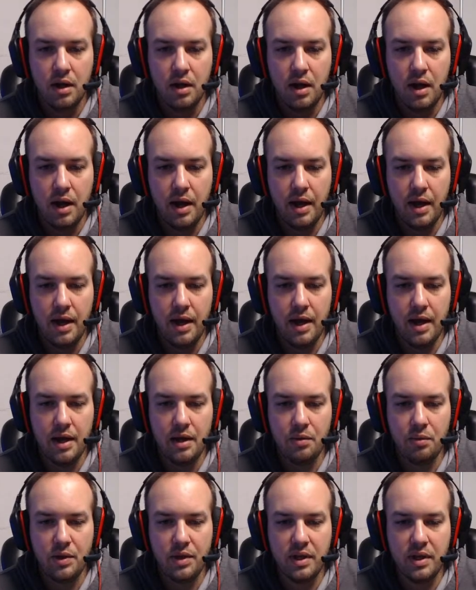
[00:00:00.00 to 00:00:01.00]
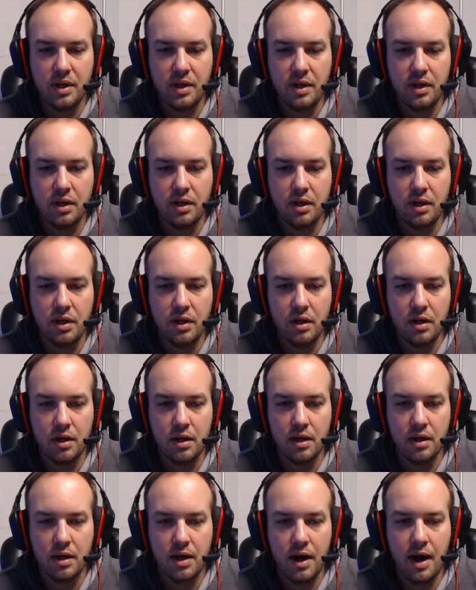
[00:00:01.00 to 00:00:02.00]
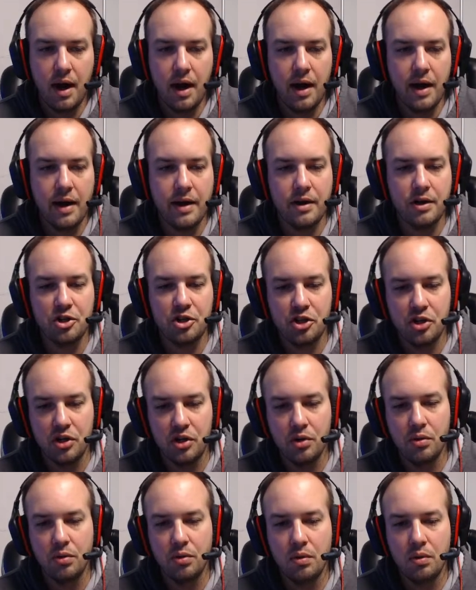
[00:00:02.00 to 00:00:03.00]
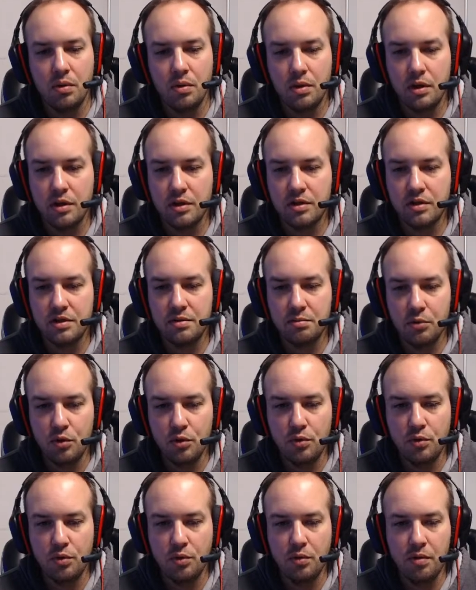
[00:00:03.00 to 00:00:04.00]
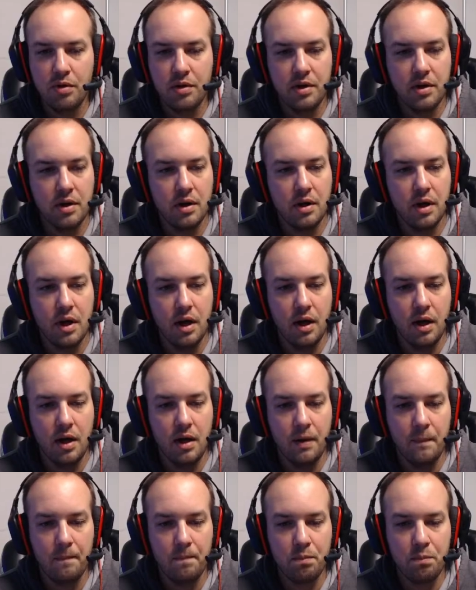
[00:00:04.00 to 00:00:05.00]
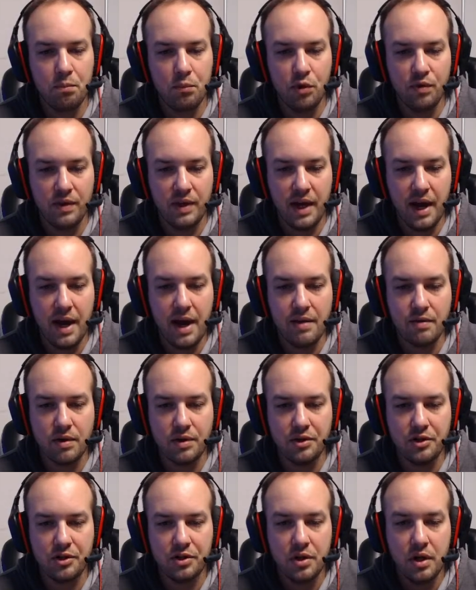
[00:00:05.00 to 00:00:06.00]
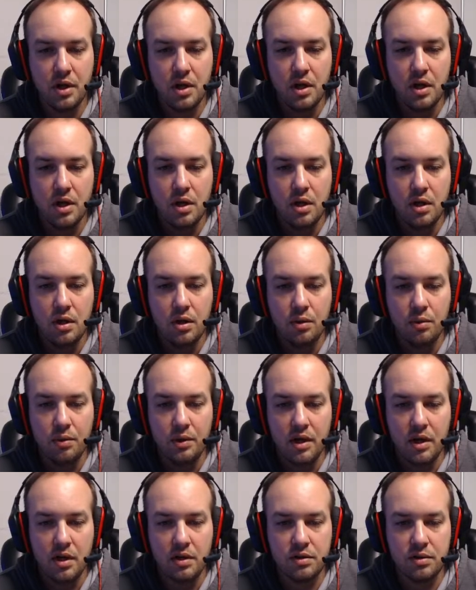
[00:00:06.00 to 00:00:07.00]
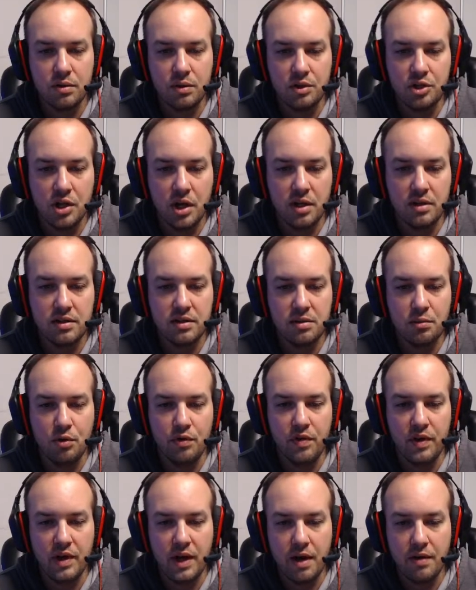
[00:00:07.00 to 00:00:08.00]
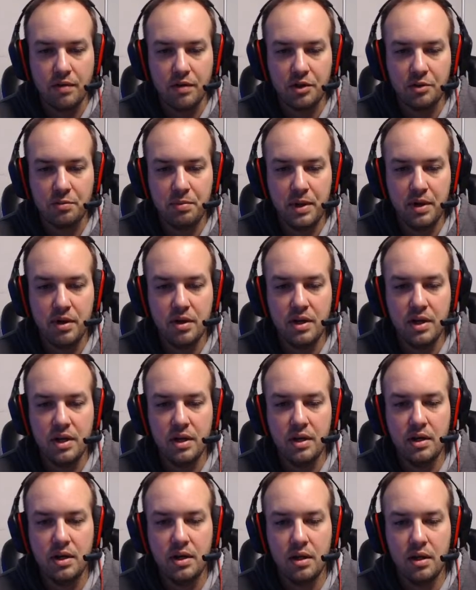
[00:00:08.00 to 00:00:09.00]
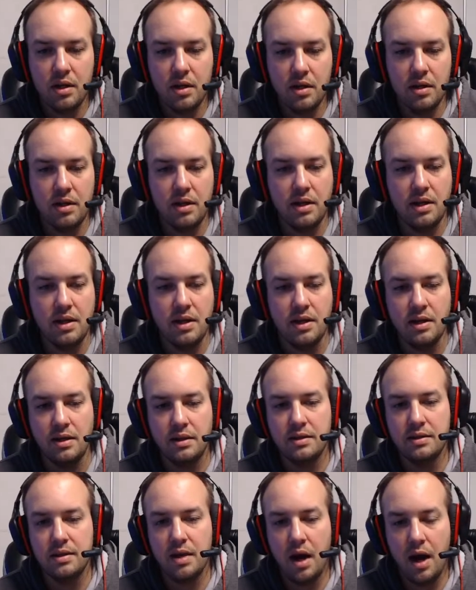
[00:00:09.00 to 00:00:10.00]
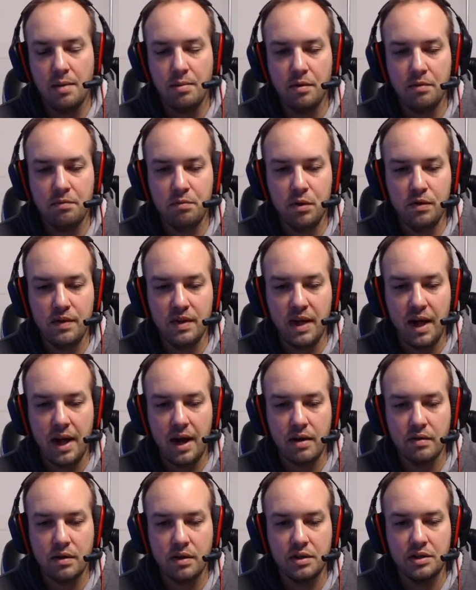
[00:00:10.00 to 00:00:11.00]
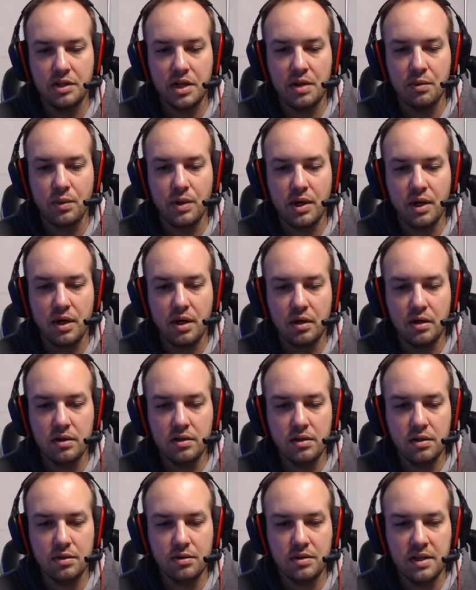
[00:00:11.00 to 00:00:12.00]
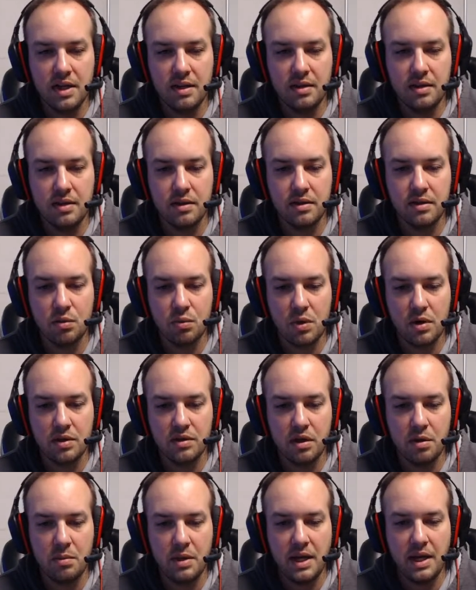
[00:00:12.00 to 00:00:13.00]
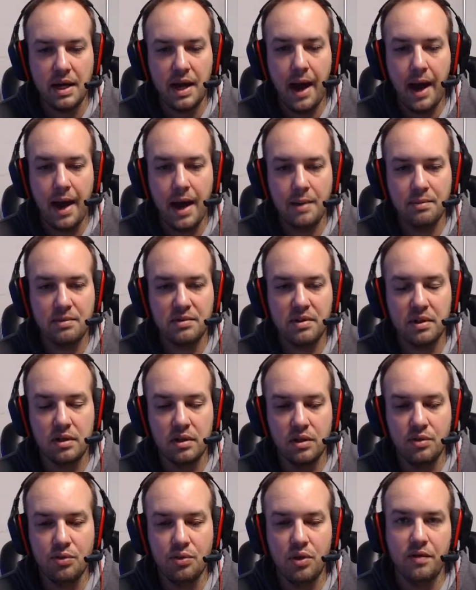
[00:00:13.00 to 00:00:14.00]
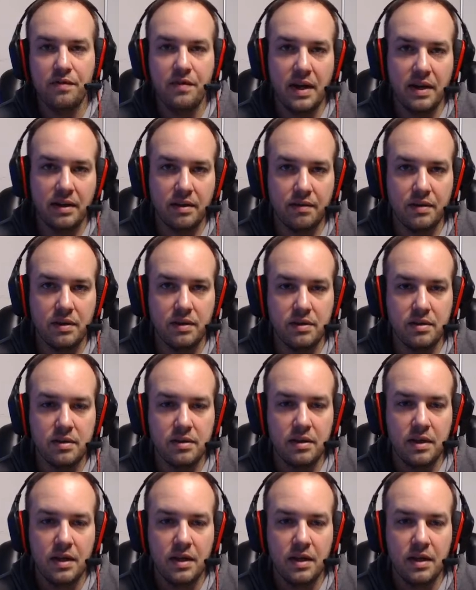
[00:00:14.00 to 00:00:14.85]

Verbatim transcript: and we can hide or show the smoothed uh, moving average. We can also adjust the moving average period, the type of moving average, and we can also set this to where it's going to be an absolute effectiveness.